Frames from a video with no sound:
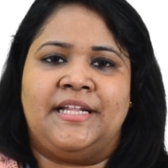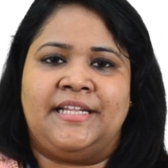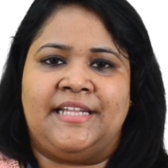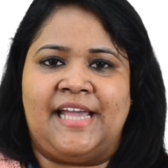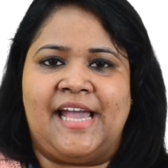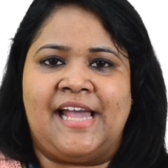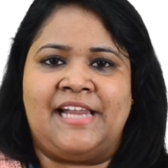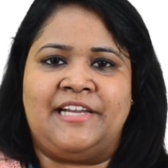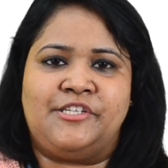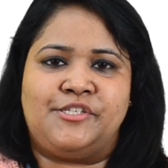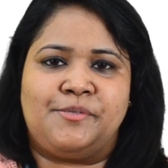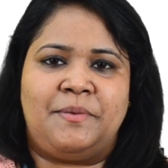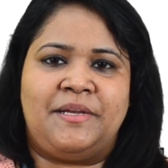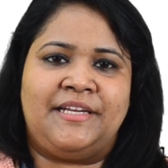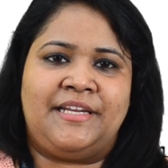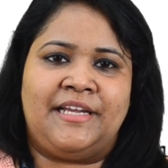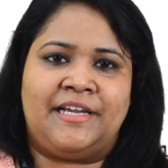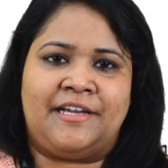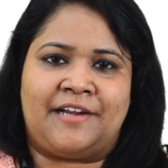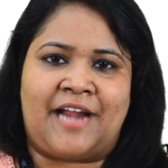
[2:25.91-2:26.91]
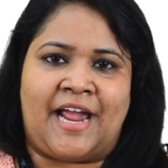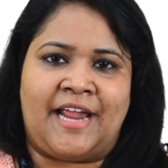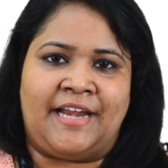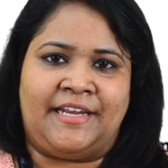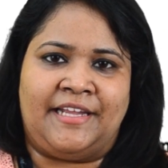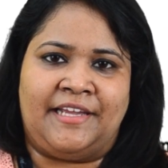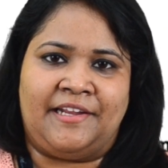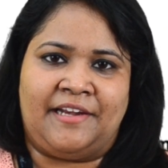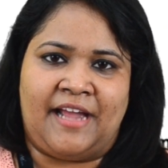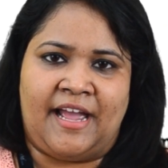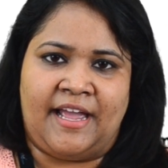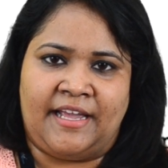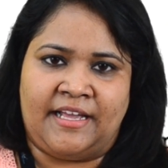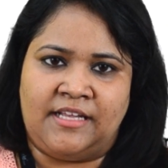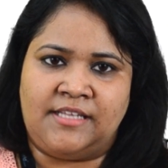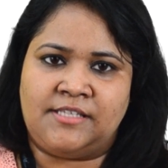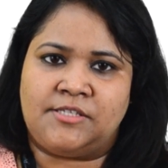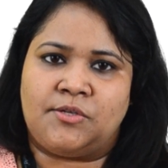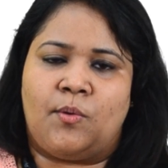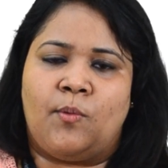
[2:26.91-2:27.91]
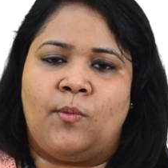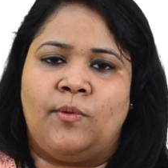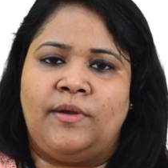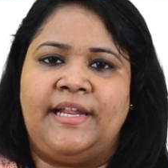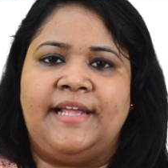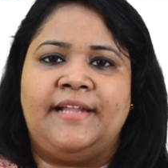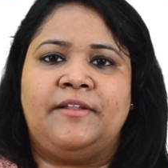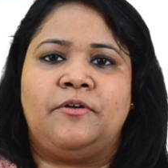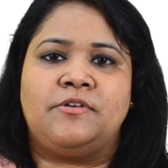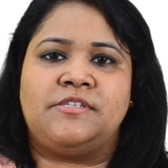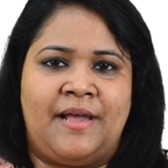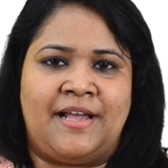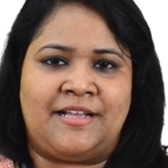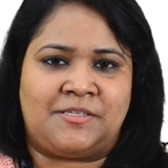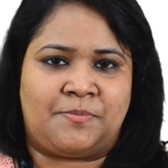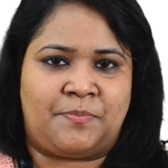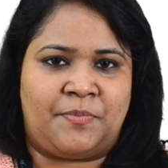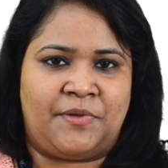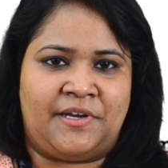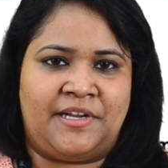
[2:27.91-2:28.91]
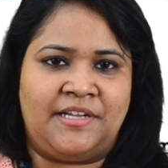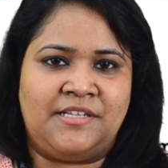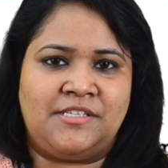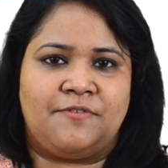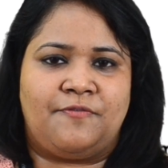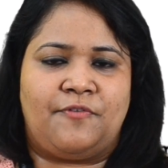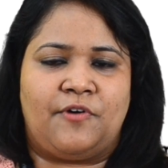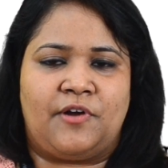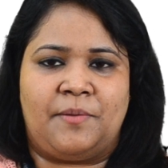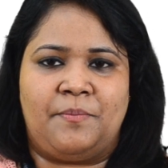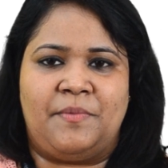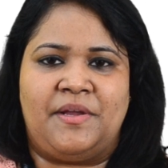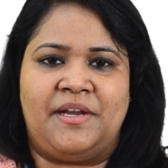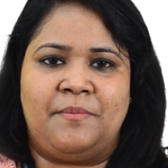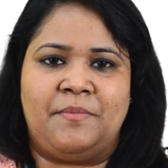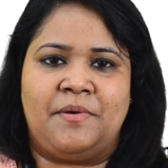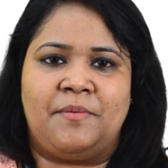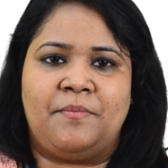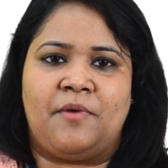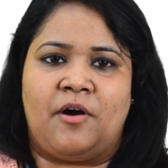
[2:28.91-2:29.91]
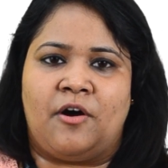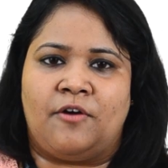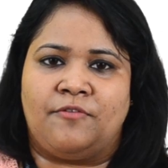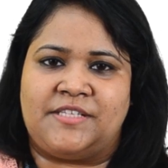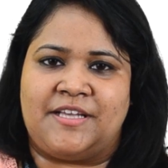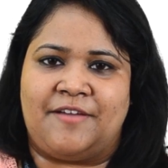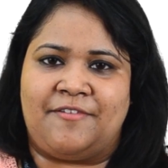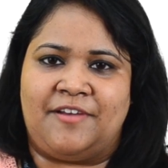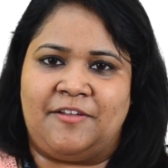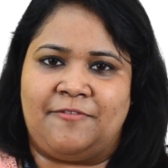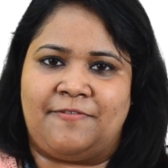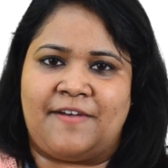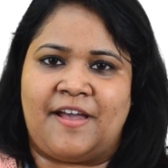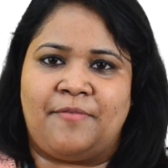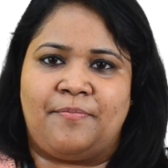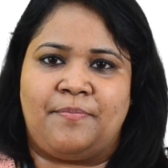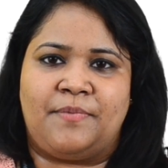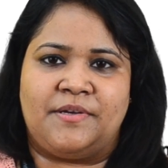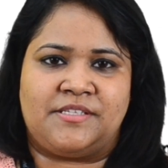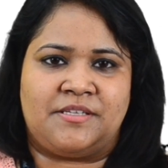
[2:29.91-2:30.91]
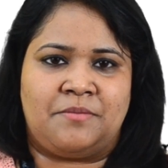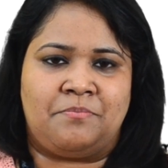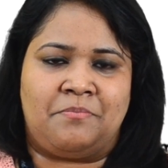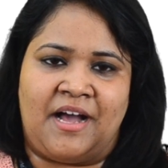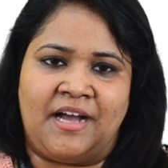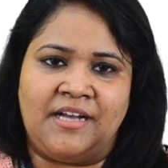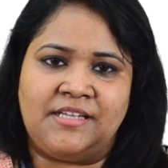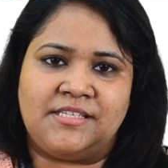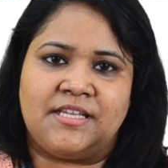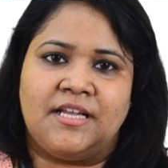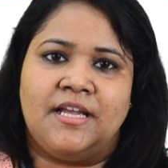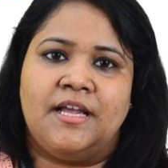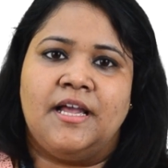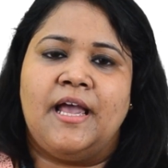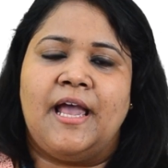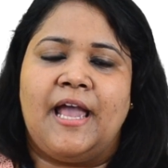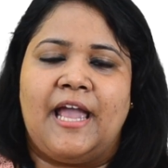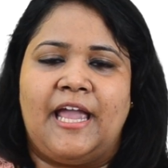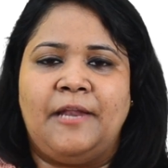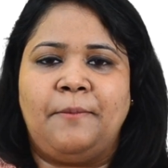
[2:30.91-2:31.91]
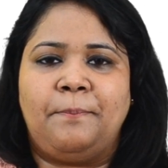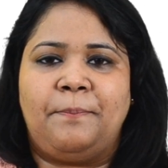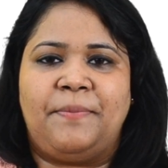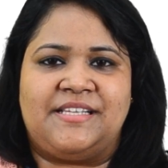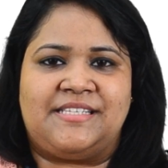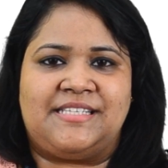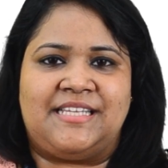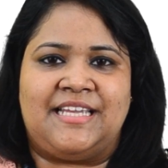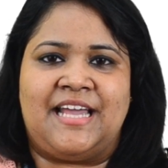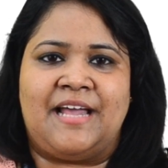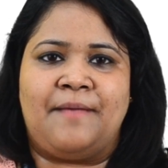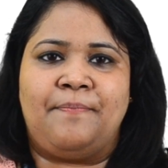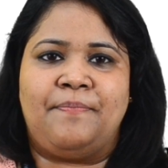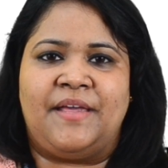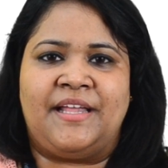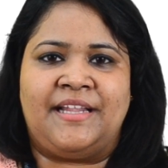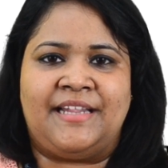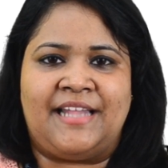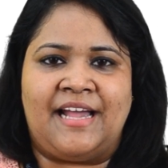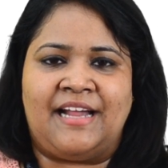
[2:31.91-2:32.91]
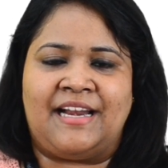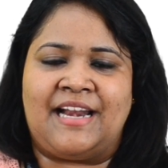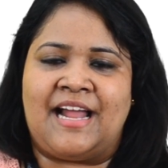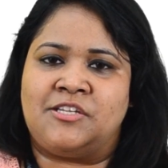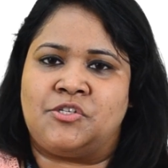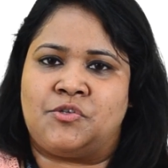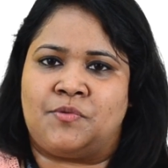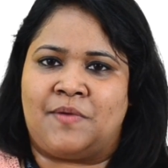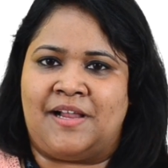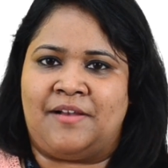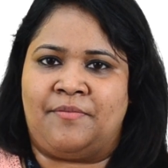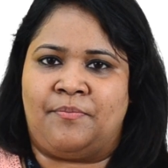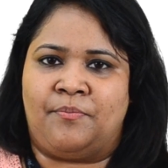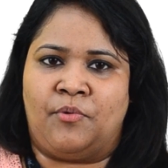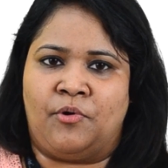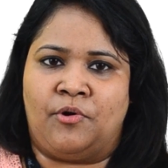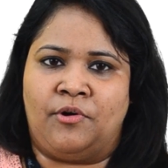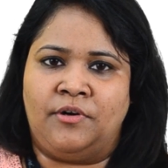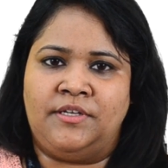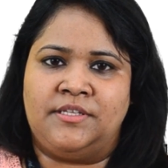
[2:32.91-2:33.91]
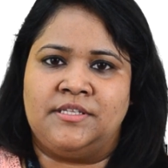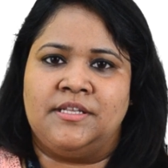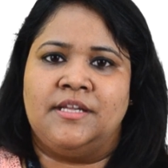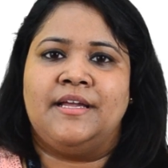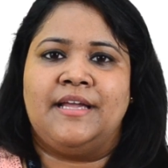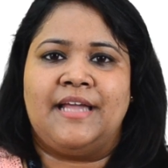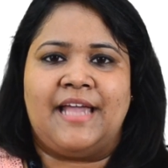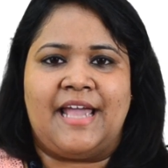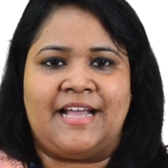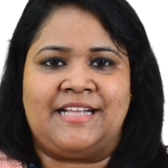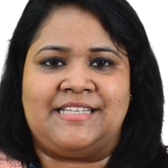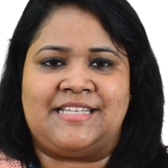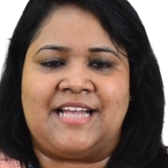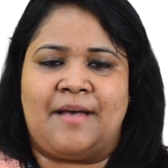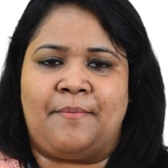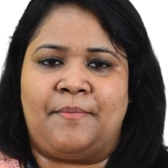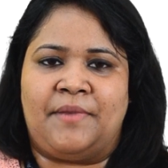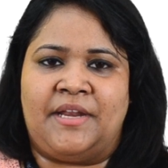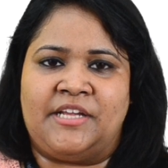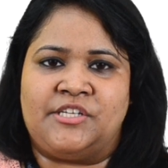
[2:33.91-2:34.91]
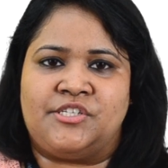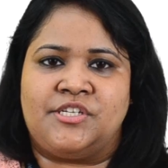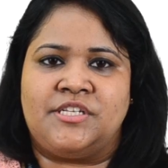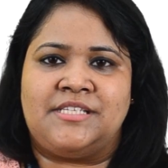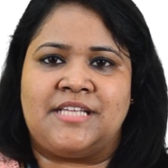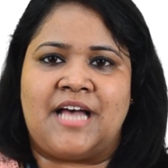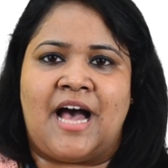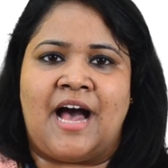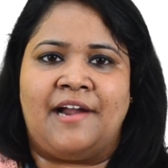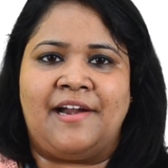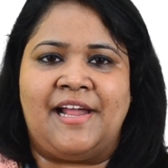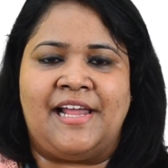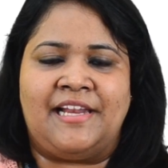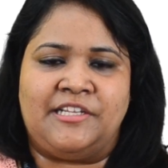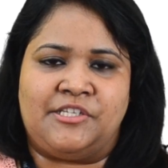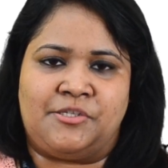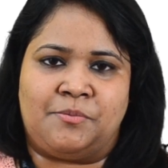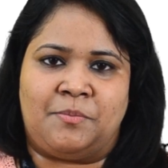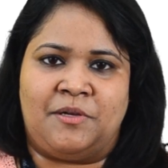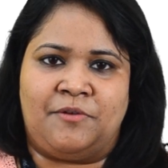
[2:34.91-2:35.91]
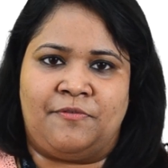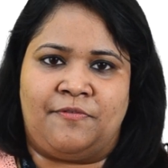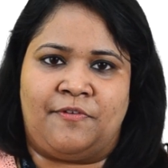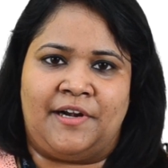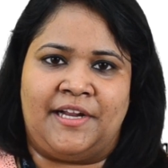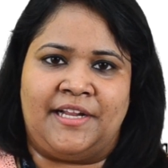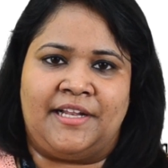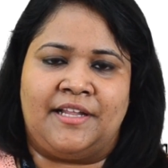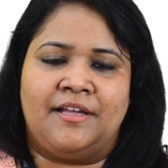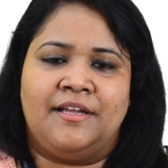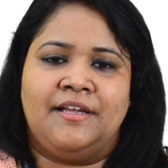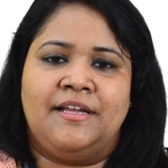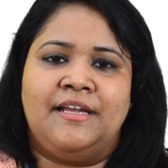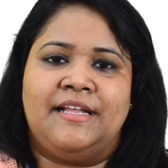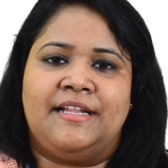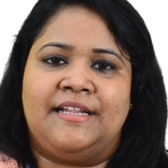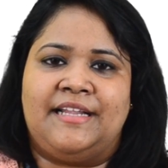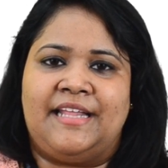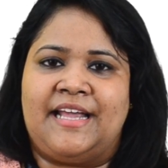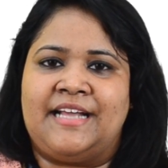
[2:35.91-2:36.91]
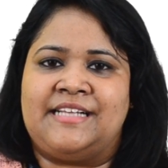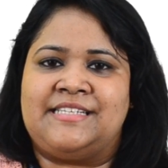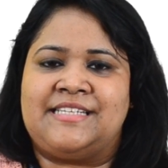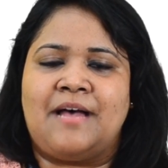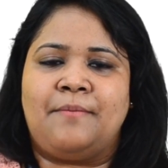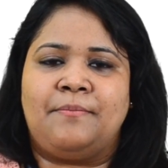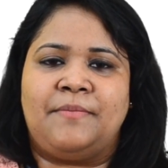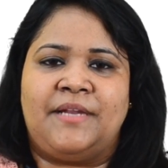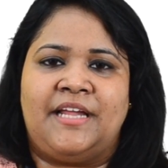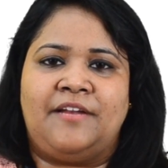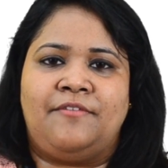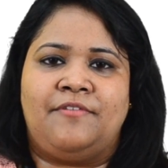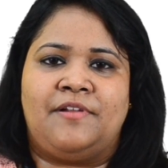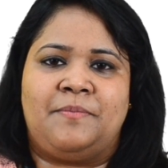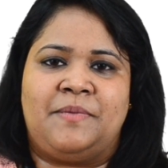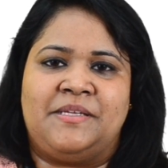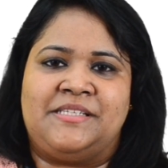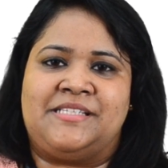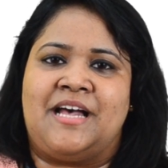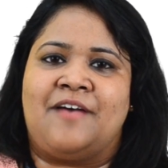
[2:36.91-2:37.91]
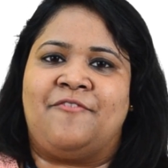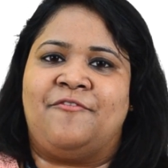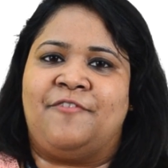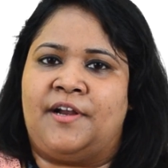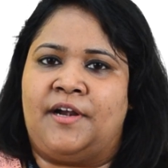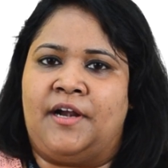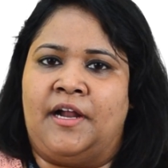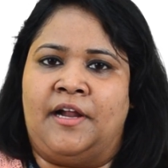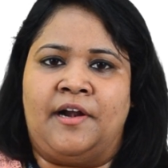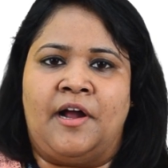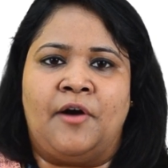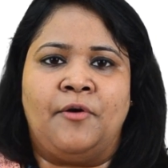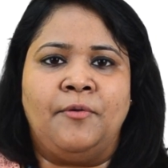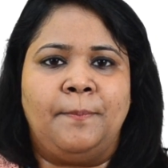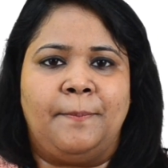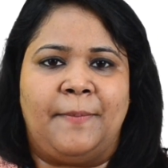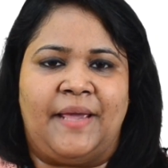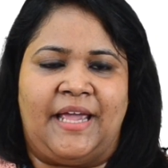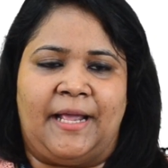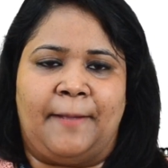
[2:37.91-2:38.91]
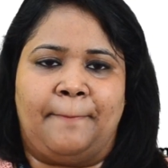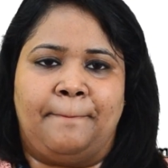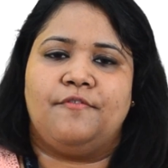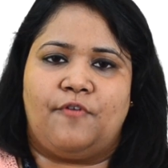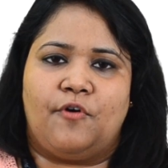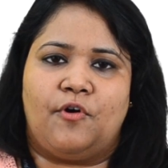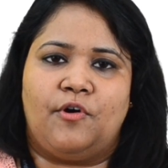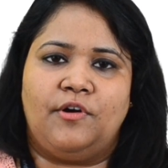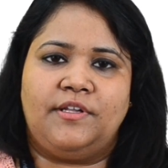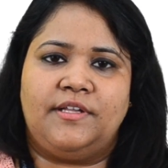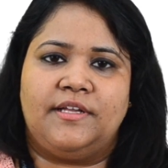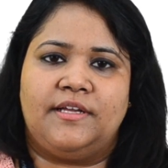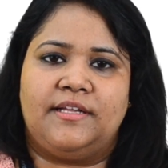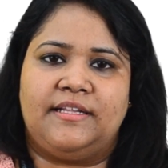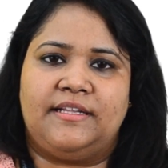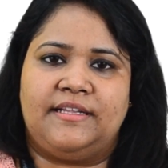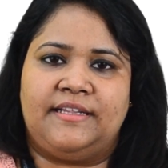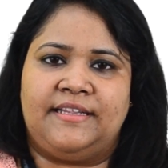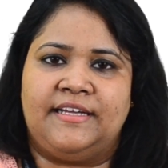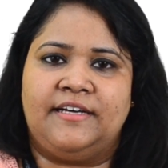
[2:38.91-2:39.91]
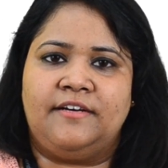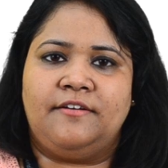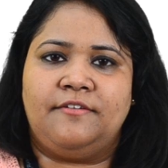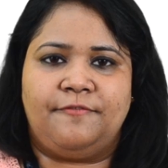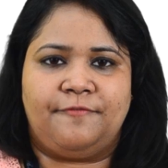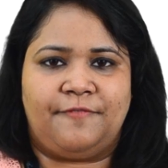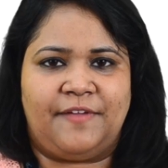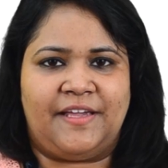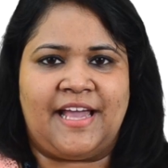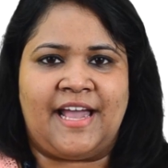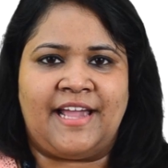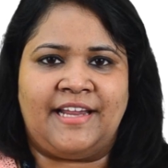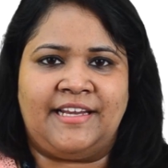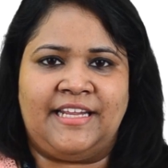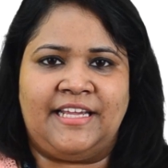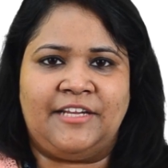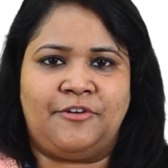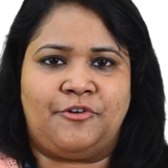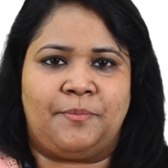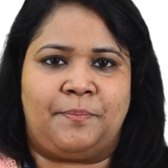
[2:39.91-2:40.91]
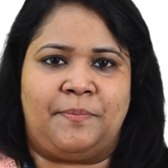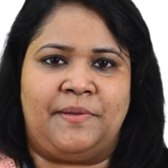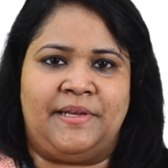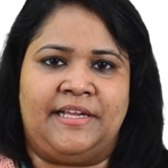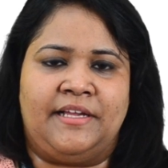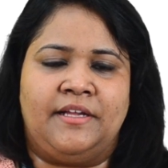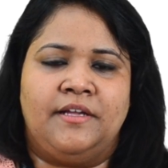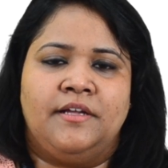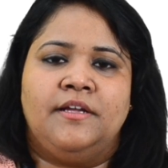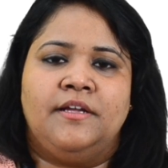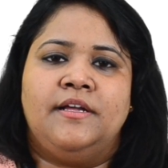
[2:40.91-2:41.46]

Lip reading: The eligibility criteria is only those aspirants for a minimum of 75% marks in PCM in their class 12 board examinations are eligible for it. The exam date will be somewhere around May. Fourth, the VITEEE.